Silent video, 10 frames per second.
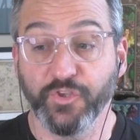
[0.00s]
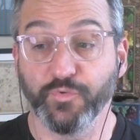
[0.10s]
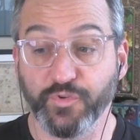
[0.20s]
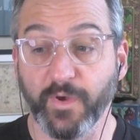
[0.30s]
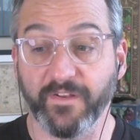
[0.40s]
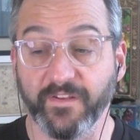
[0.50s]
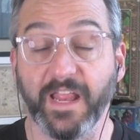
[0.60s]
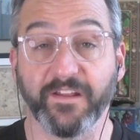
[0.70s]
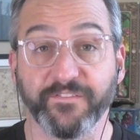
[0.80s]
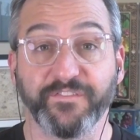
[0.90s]
you do it
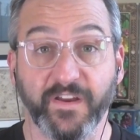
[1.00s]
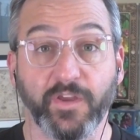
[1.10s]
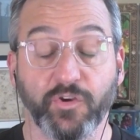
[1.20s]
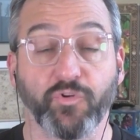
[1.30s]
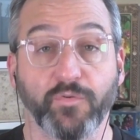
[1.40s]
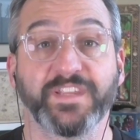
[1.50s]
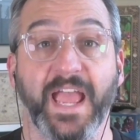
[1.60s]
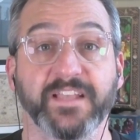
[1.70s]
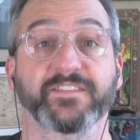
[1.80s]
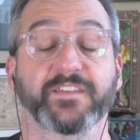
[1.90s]
in a very
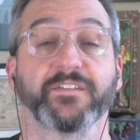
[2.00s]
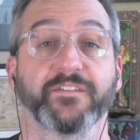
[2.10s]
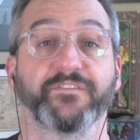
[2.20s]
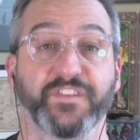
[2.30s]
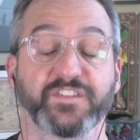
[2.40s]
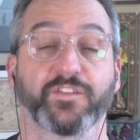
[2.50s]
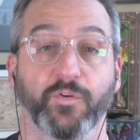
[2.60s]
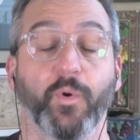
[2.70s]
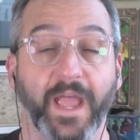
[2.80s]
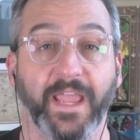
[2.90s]
grotesque
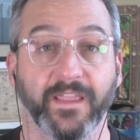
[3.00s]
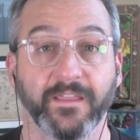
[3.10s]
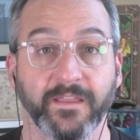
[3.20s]
physical way.